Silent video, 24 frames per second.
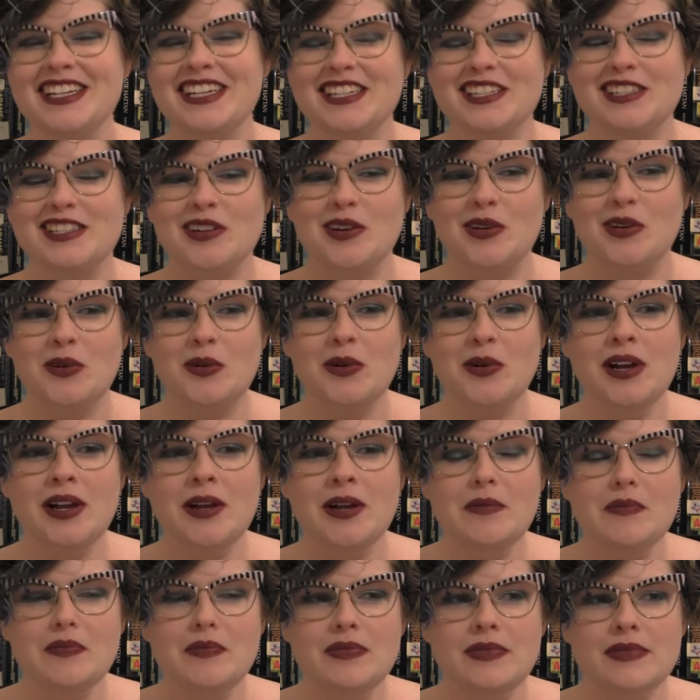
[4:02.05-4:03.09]
So
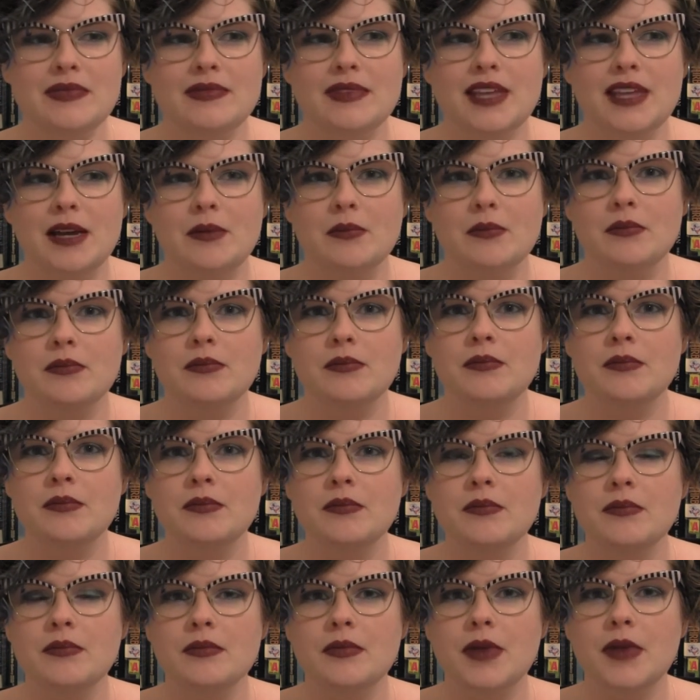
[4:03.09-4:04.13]

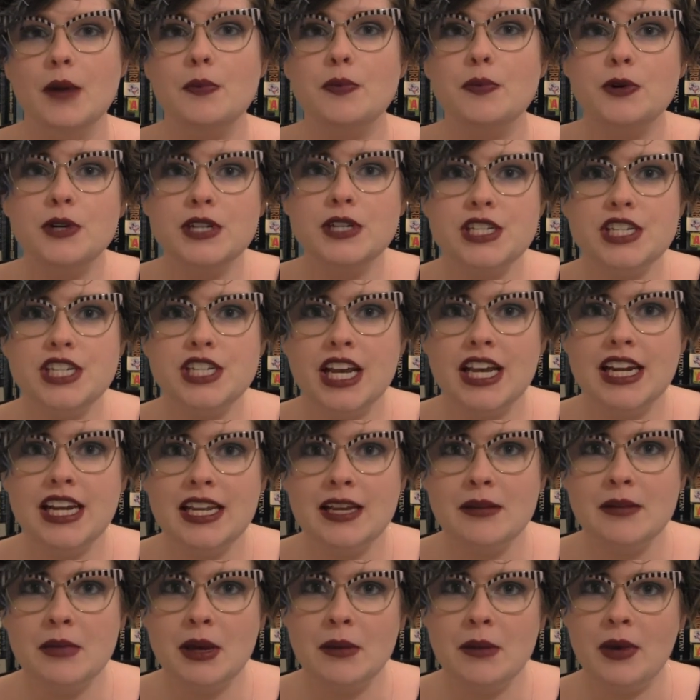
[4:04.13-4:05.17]

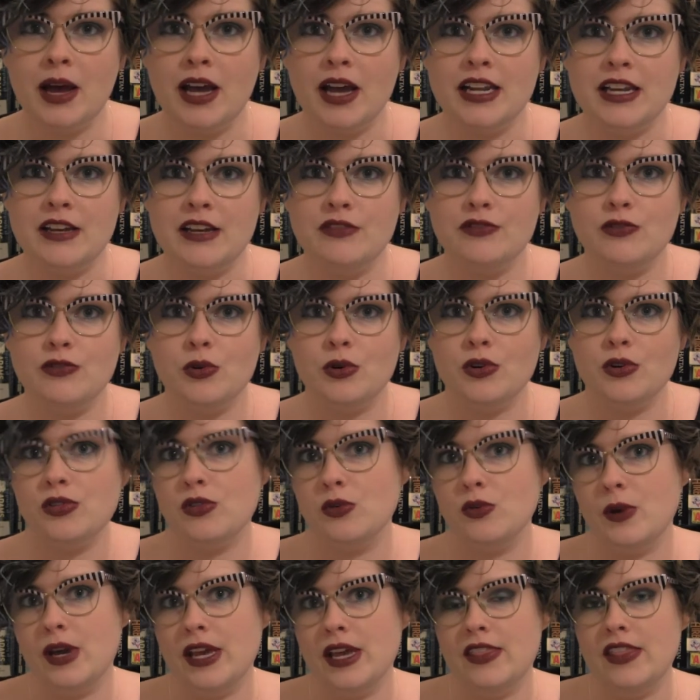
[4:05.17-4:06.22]
appreciating my body for
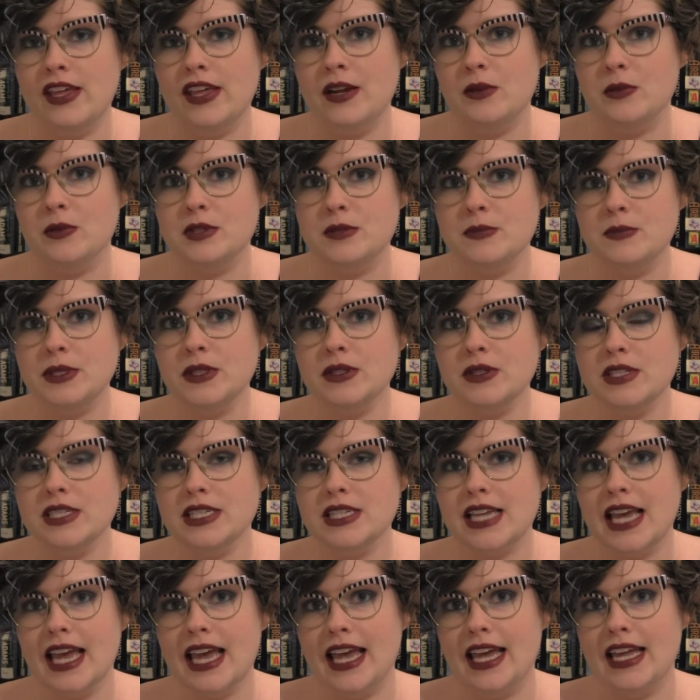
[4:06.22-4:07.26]
the way that it was
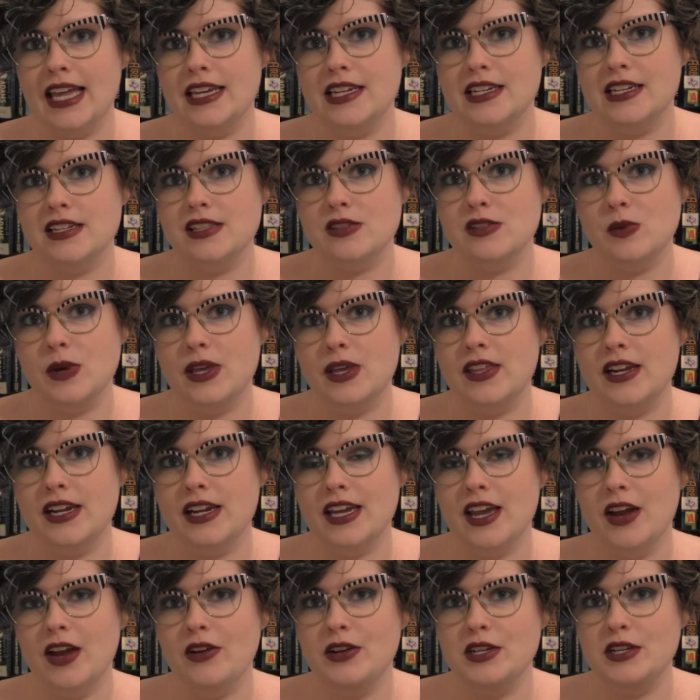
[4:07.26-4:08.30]
built and the way that it
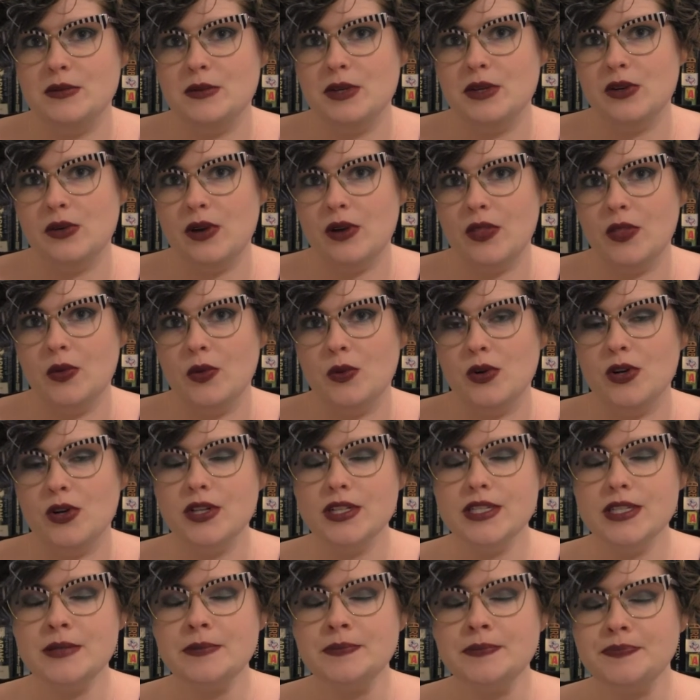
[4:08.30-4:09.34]
carries me around the
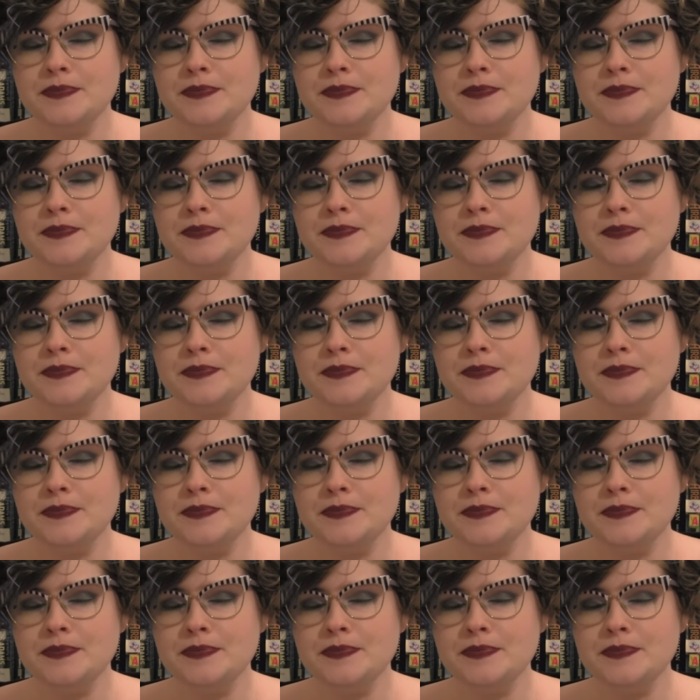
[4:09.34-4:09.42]
world,